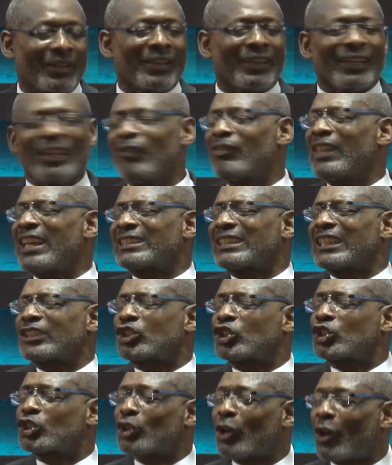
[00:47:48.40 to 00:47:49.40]
If there's a
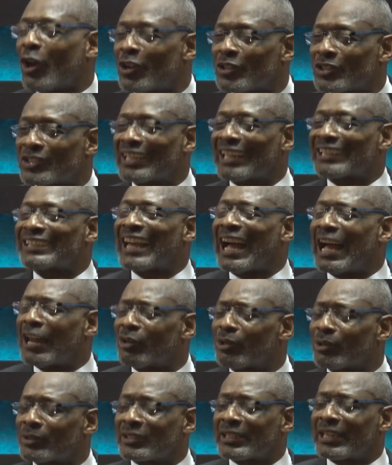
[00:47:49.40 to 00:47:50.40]
church that
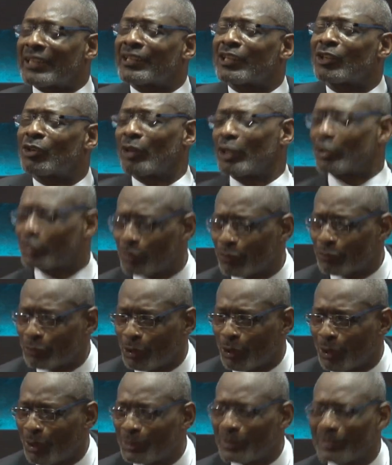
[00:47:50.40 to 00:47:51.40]
understands the grace of
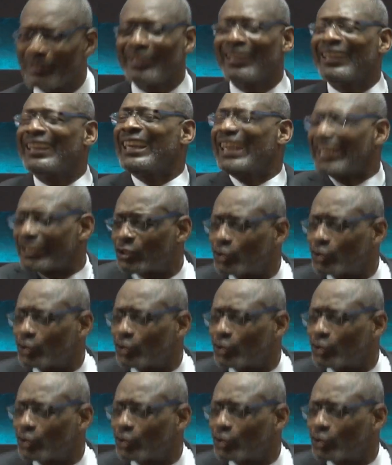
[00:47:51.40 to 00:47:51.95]
God, it's